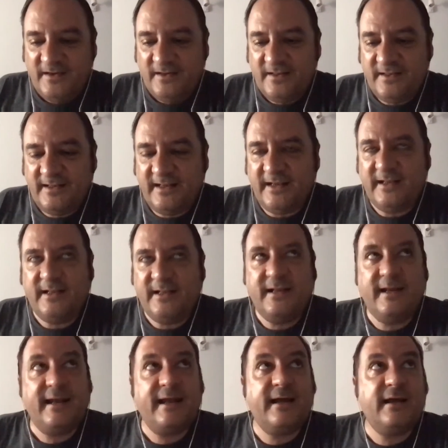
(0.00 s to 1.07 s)

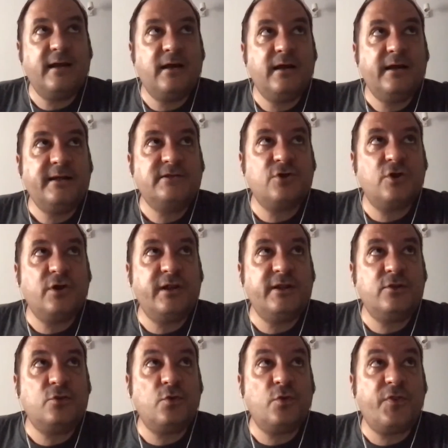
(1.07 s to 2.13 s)
it's only
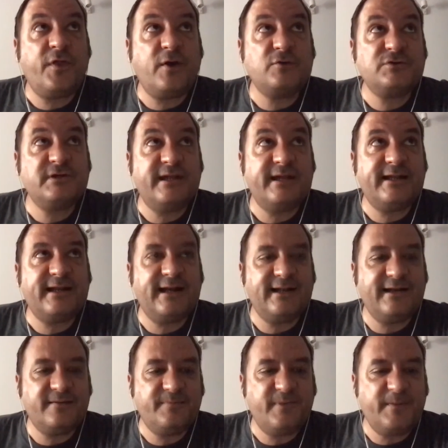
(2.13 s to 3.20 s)

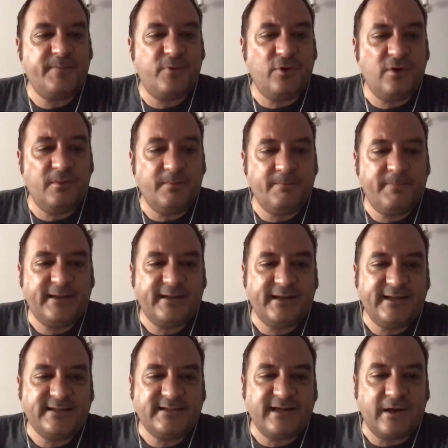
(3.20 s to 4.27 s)
2,800 people, but
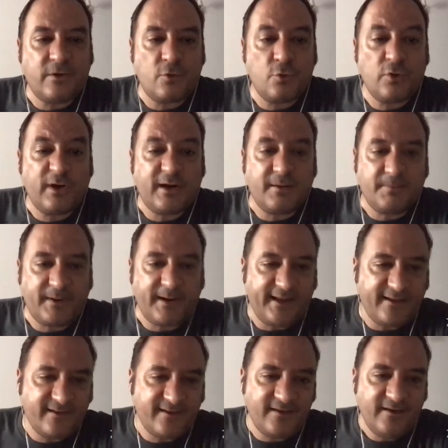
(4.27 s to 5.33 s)
it's a rural
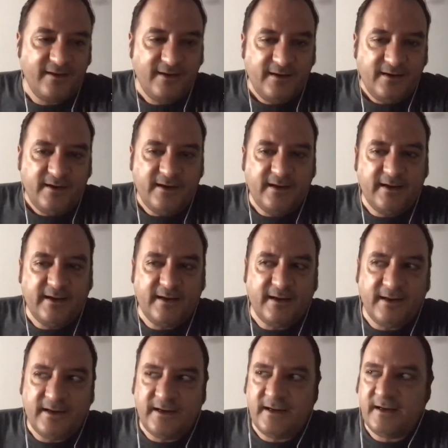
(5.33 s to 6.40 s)
place.
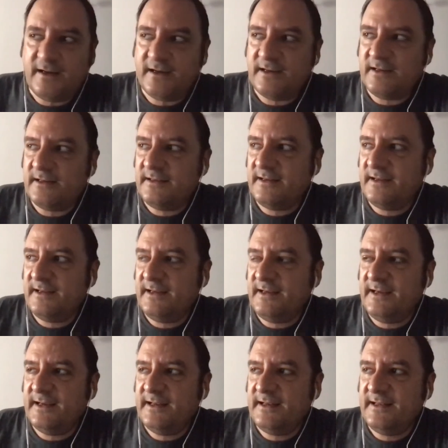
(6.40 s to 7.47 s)

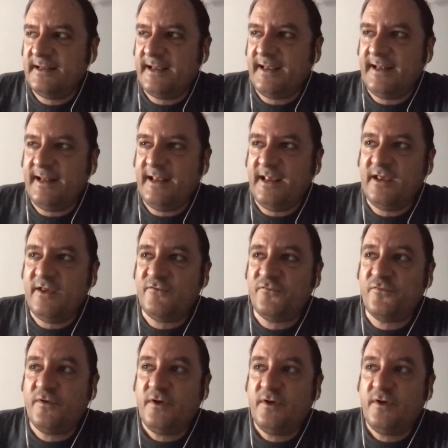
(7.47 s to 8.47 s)
They live